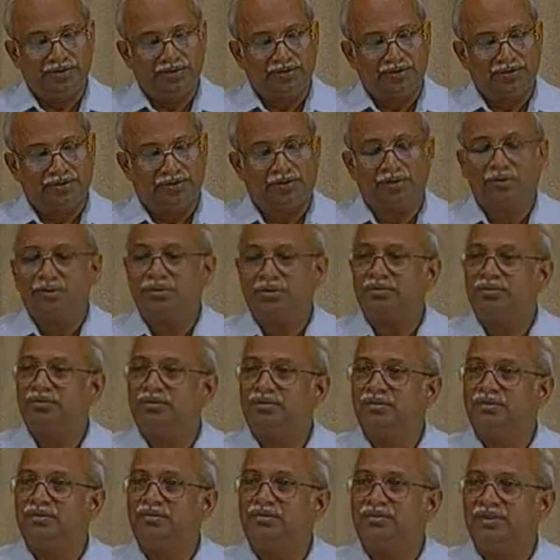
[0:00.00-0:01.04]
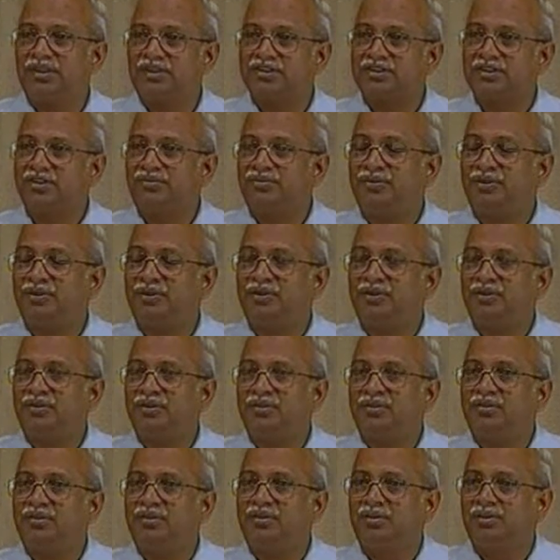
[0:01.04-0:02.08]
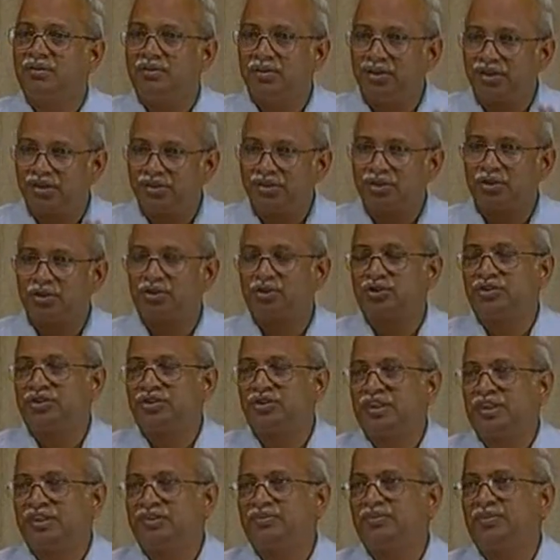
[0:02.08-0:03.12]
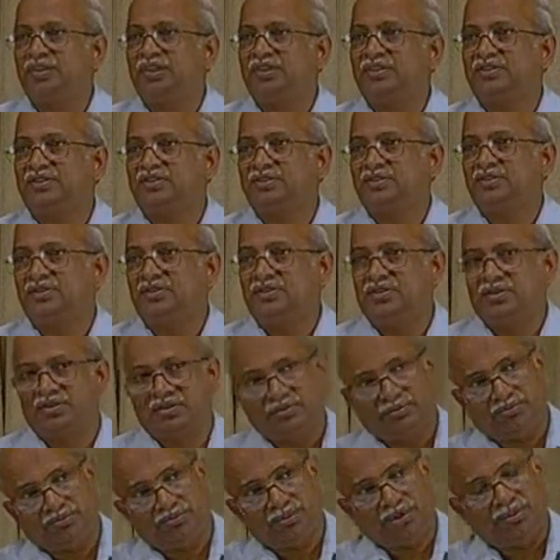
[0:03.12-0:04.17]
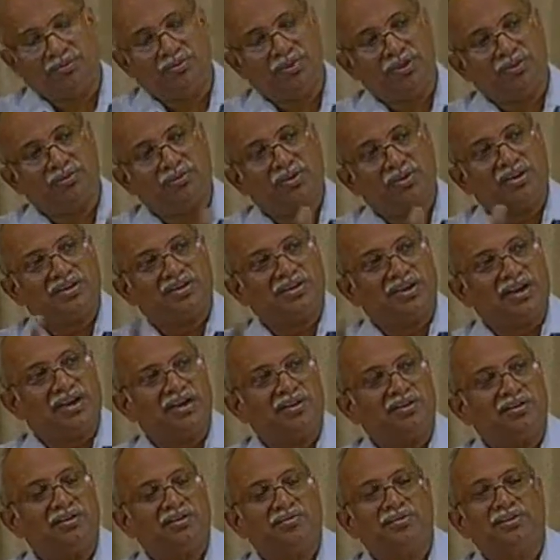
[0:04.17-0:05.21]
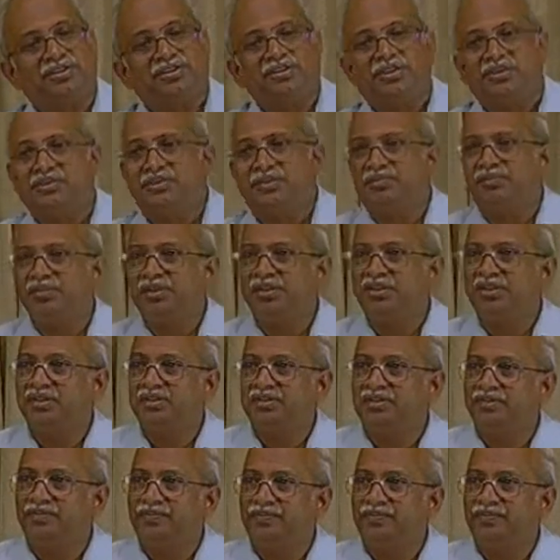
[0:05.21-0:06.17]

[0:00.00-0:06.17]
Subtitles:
So, first of all, when corrosion takes place, maybe towards the end of the survey period,